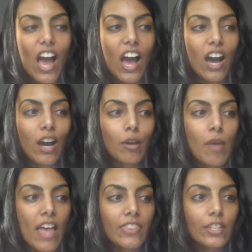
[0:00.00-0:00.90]

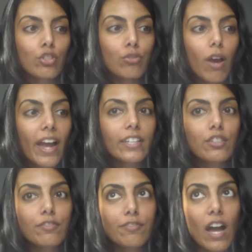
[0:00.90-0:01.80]
and then try
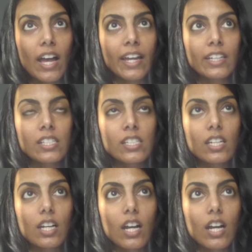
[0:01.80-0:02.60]
to find